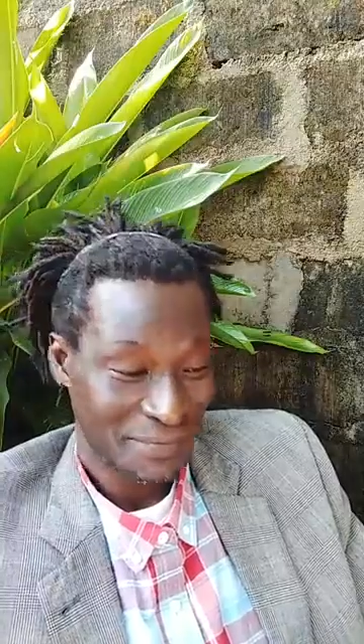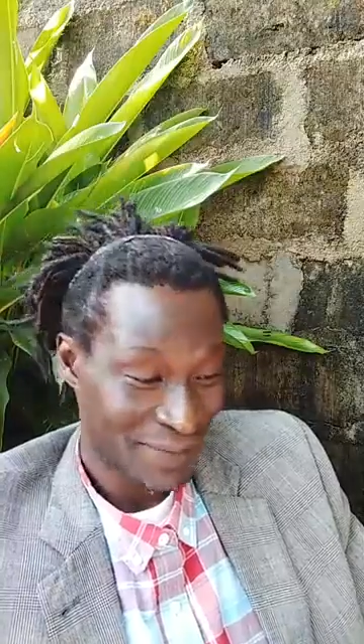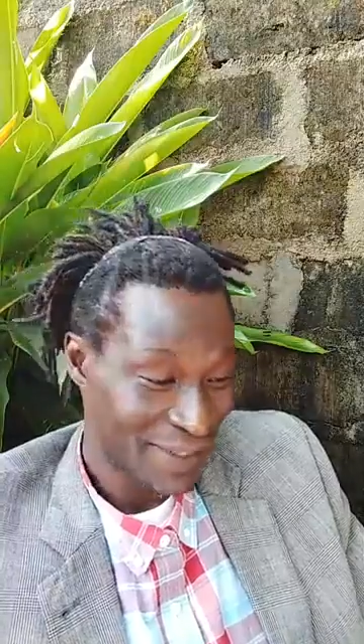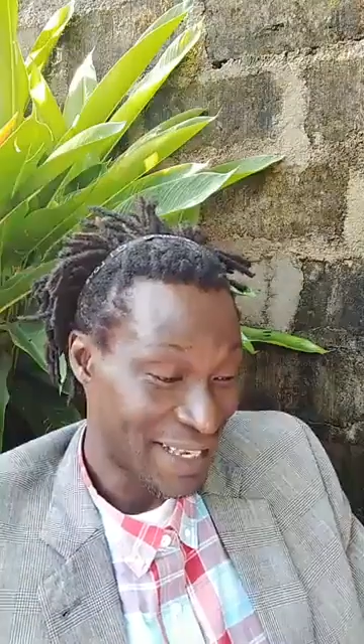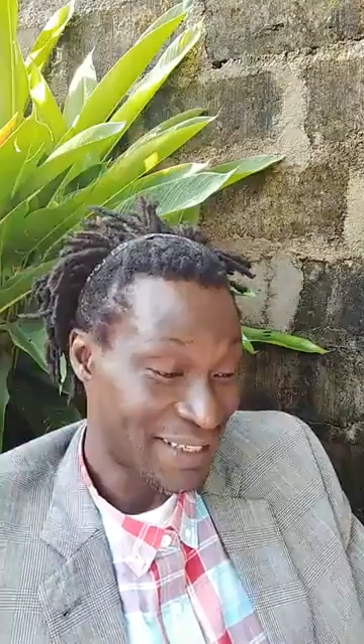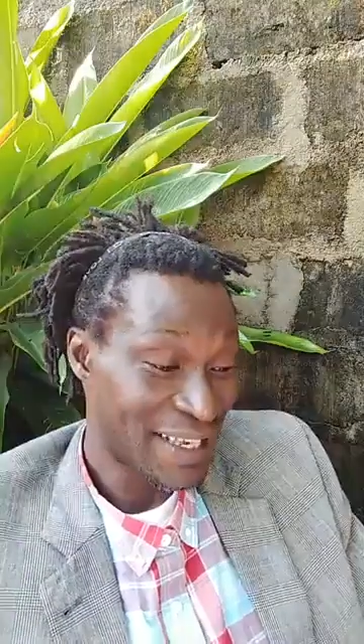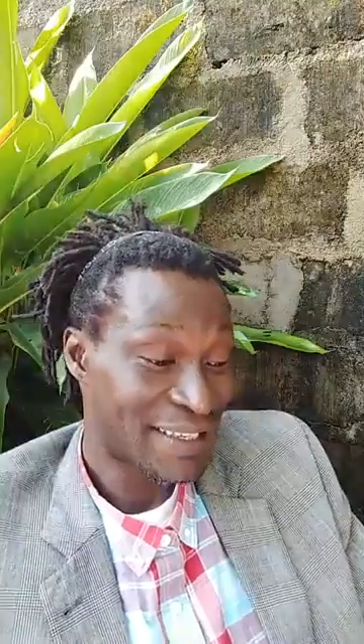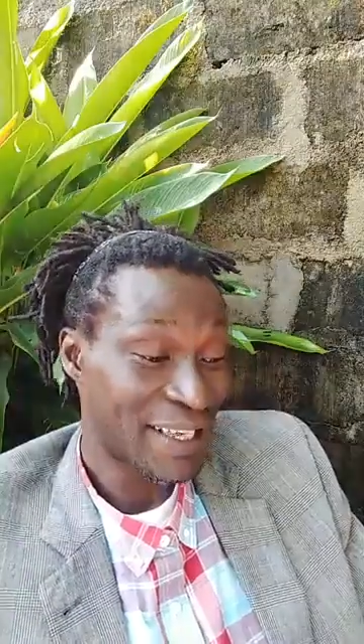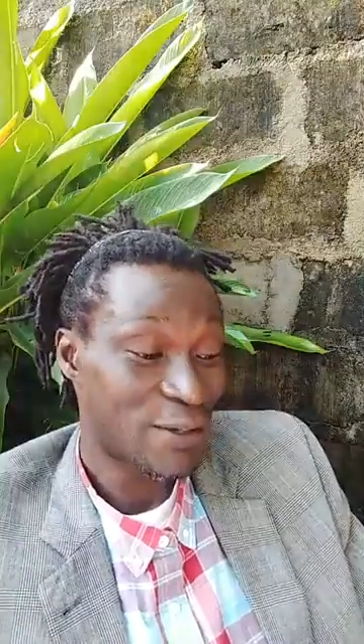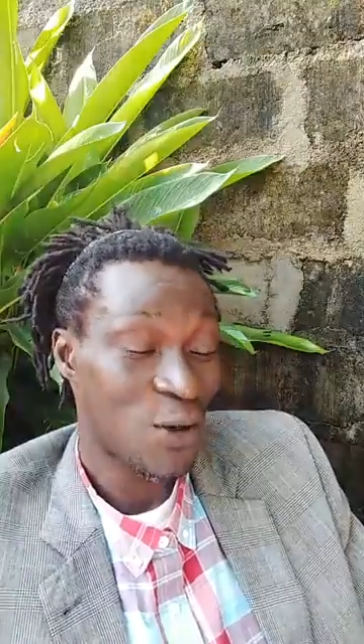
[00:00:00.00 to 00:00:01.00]
They say
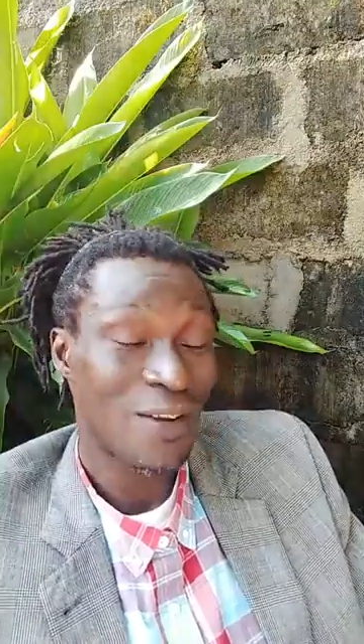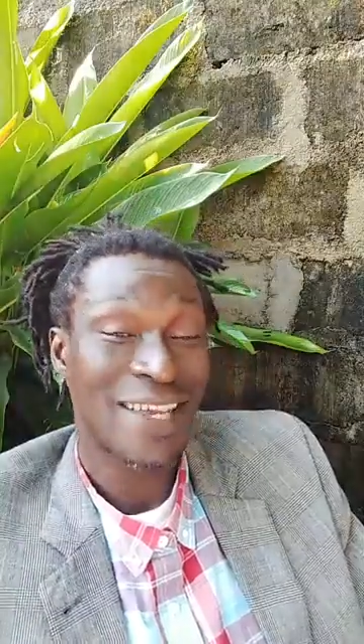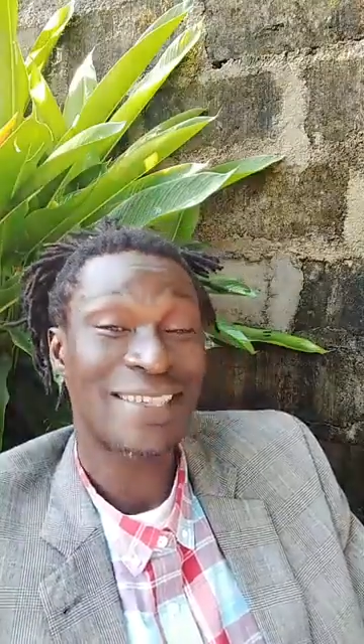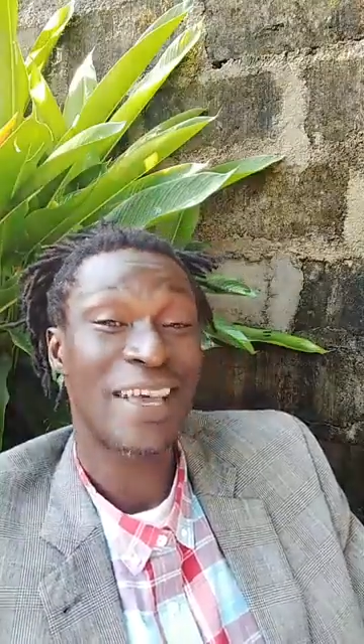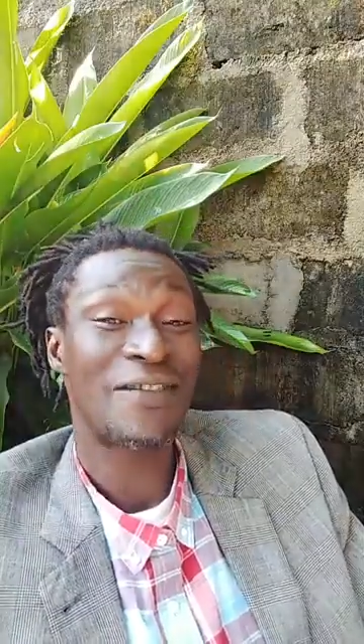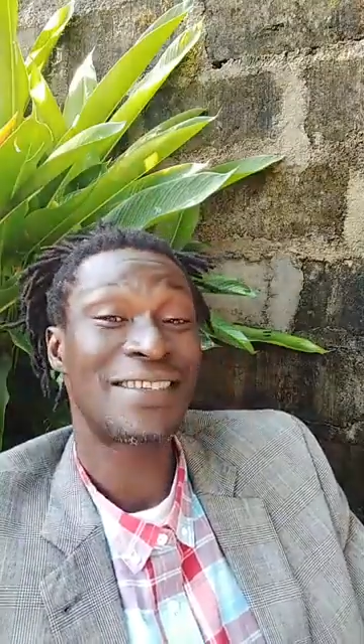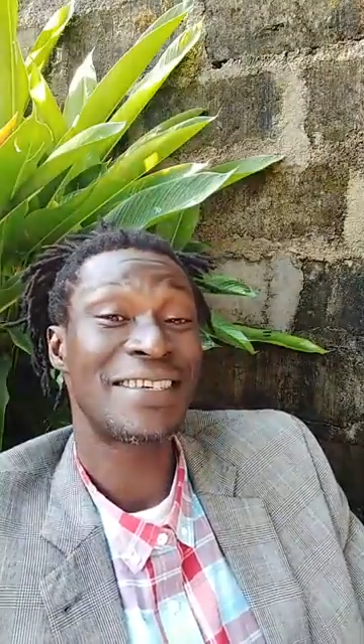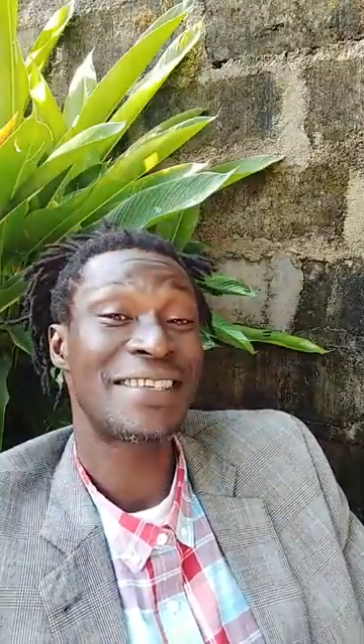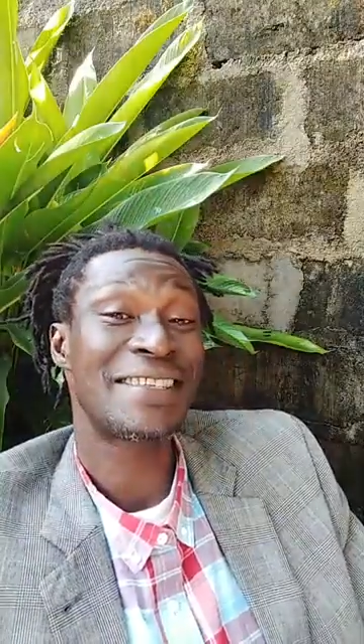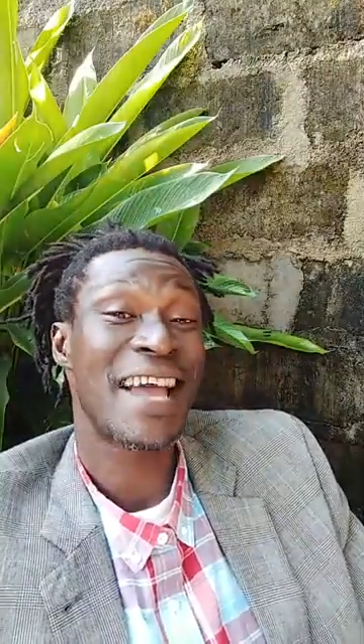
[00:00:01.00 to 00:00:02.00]

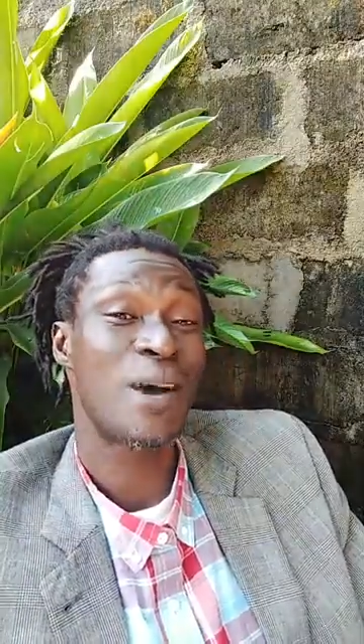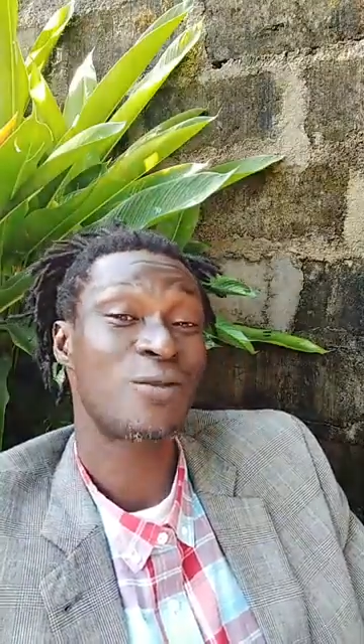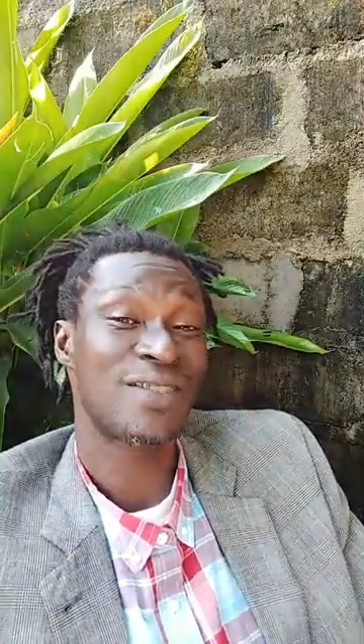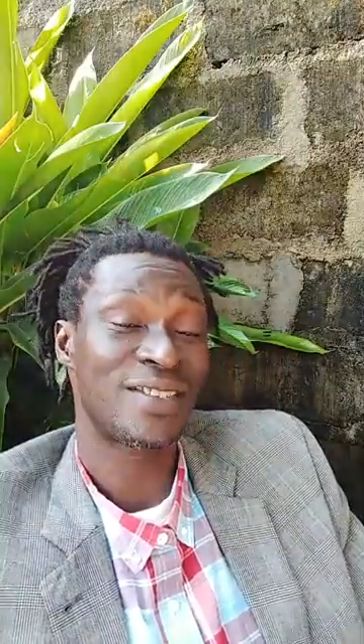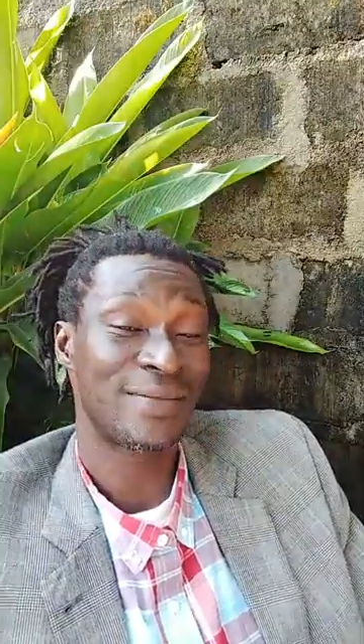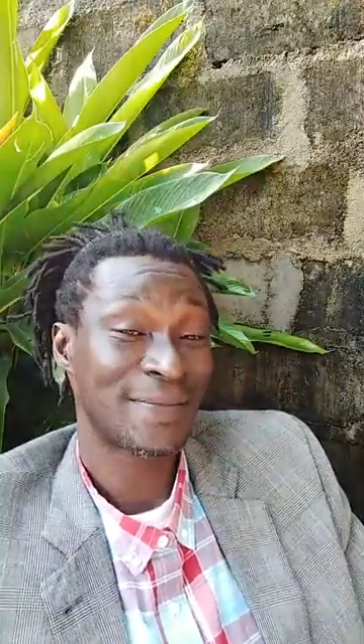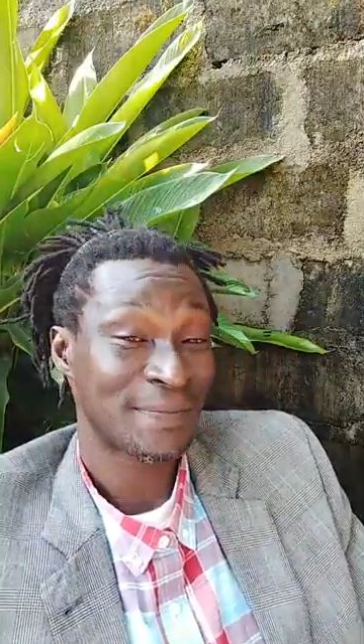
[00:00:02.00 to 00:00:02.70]
617,000.